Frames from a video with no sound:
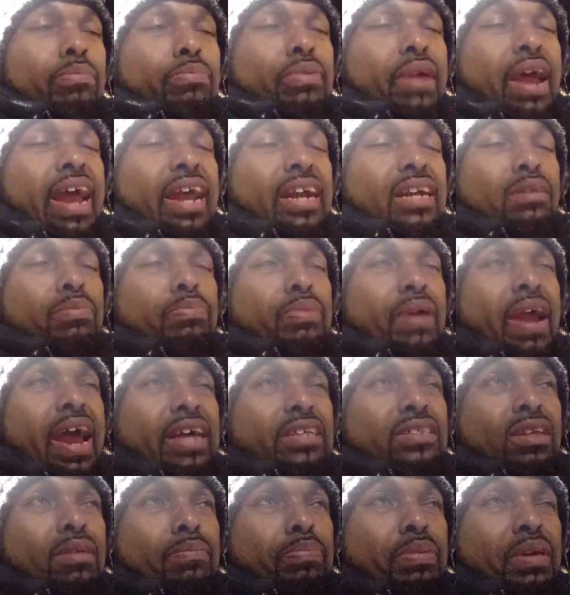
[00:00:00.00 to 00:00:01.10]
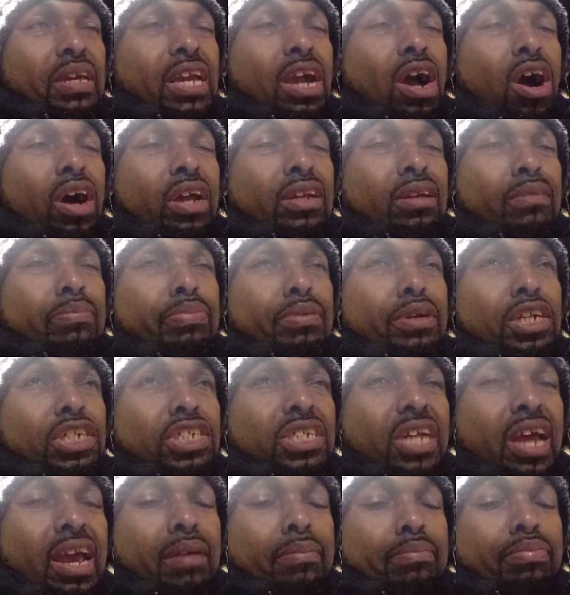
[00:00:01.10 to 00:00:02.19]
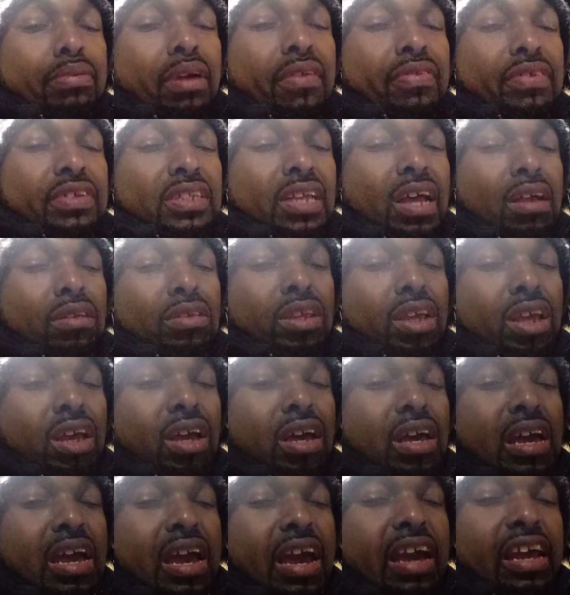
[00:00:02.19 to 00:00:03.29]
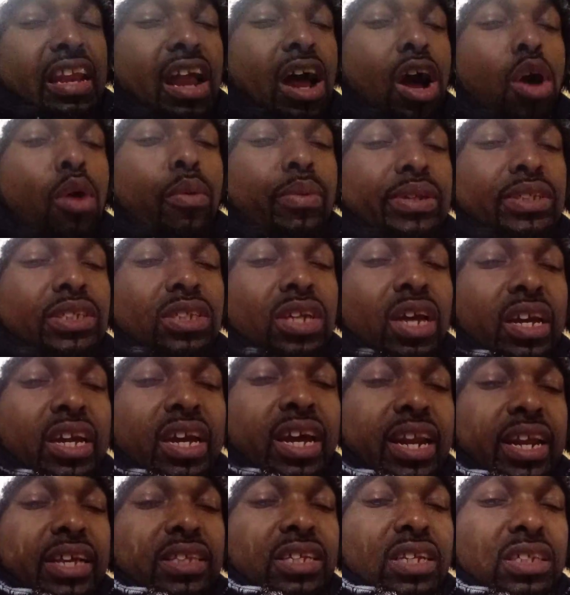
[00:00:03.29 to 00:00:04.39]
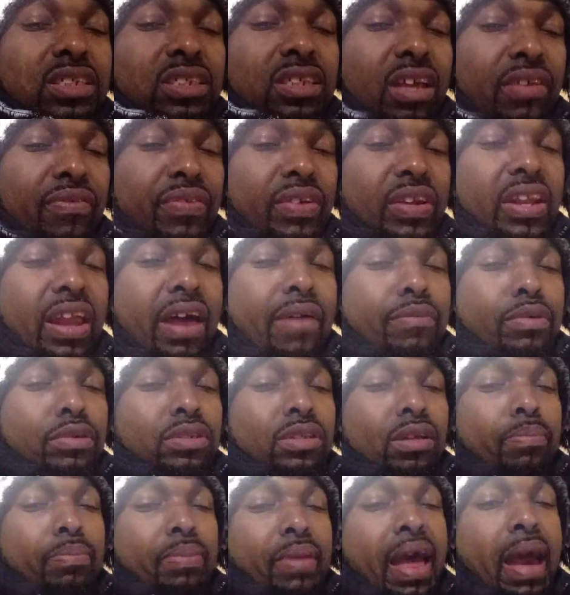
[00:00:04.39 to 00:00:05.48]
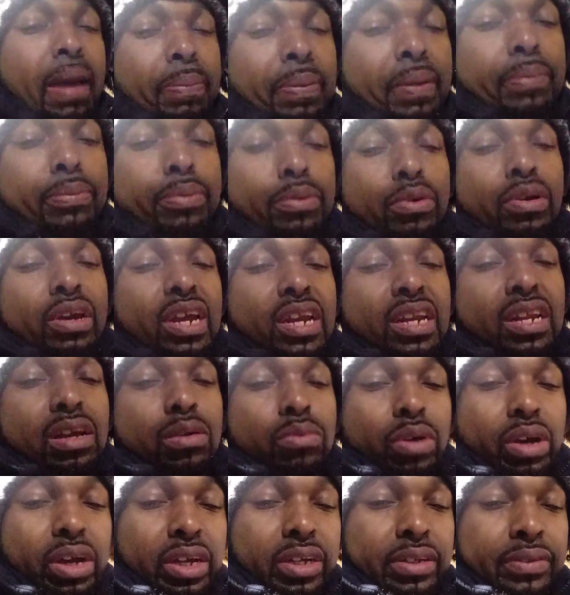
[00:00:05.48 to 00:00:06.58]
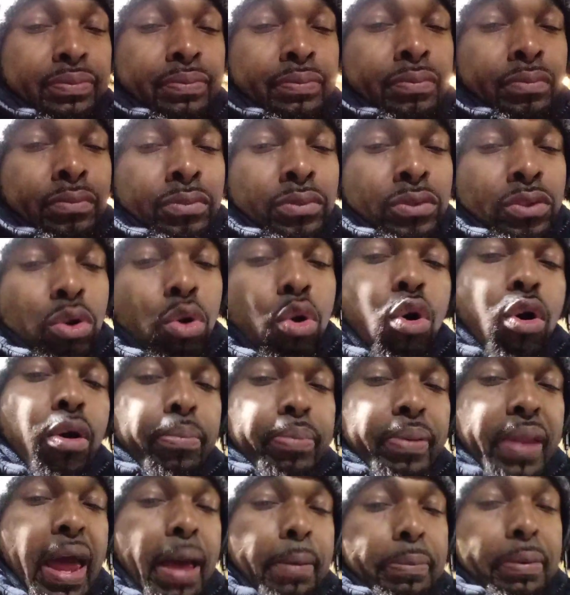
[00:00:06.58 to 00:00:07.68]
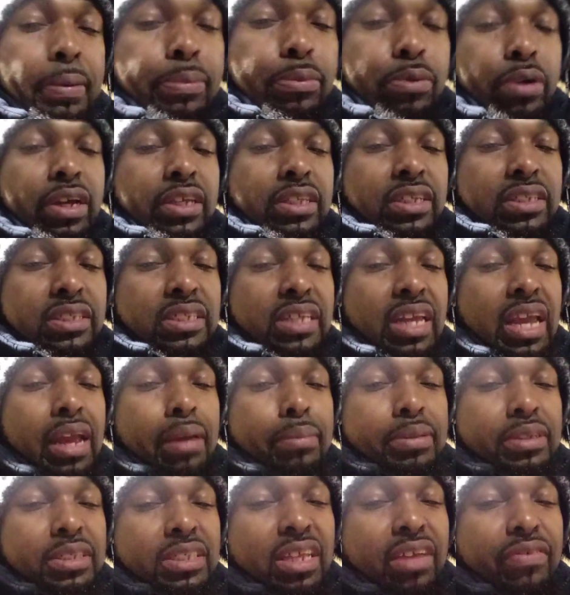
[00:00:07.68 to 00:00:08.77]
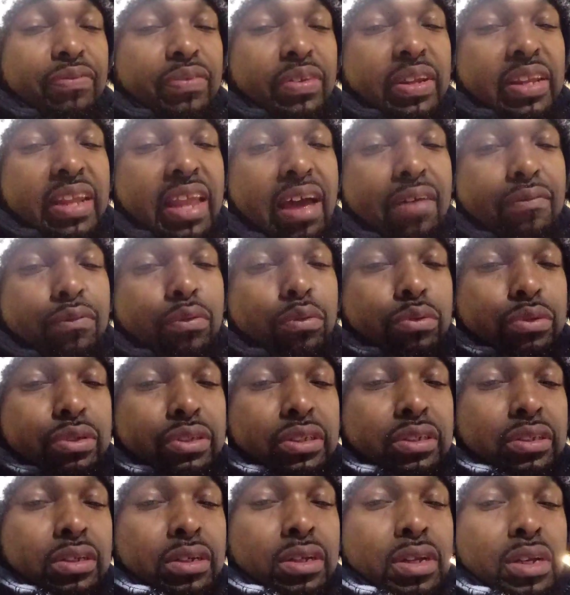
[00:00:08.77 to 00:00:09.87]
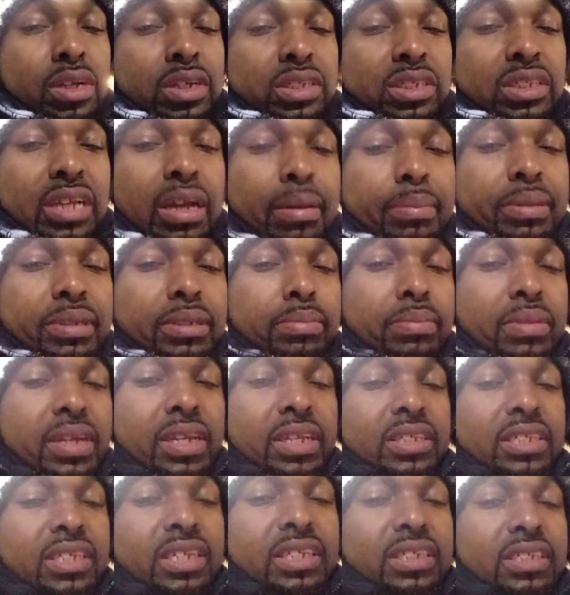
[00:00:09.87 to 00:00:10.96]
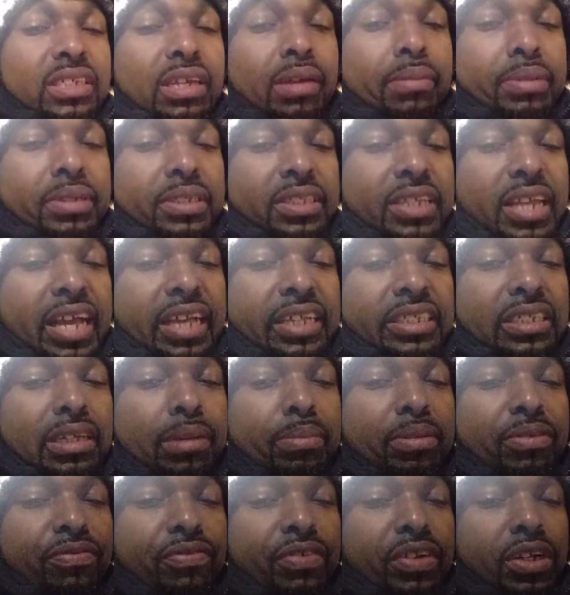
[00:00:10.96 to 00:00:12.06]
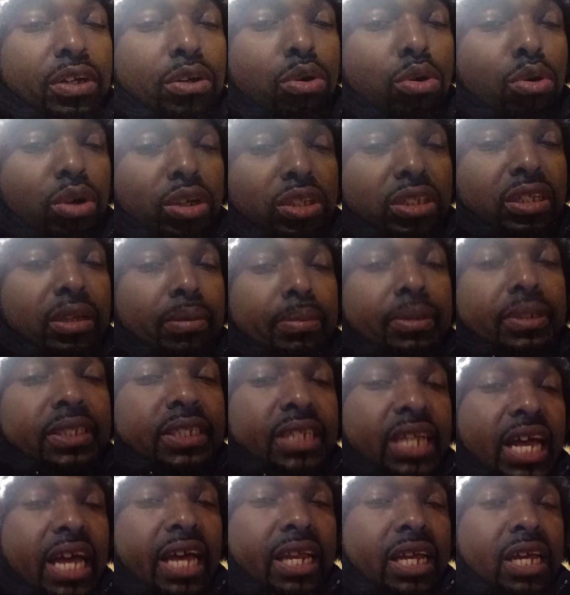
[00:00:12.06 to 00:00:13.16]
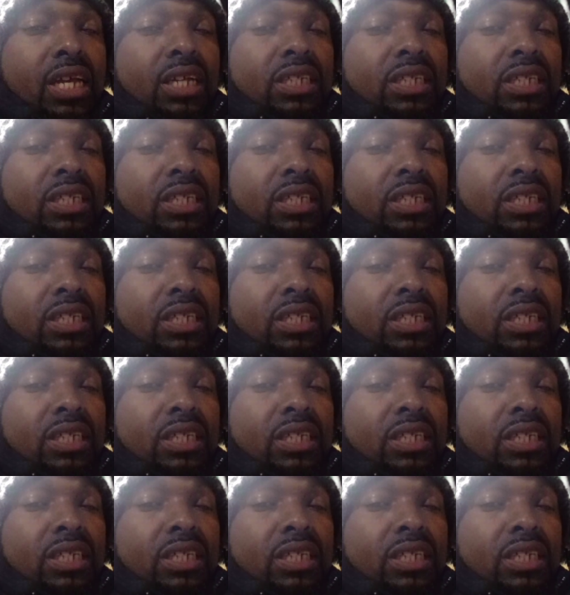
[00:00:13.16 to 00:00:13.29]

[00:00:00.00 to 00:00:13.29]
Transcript: Braxton P. Harden the Bridge type brothers out there. And I always tell you that there's different levels to black people anyway. All black people ain't the same. It's different levels. Some is militant, some is not. Some is for the cause, some is not.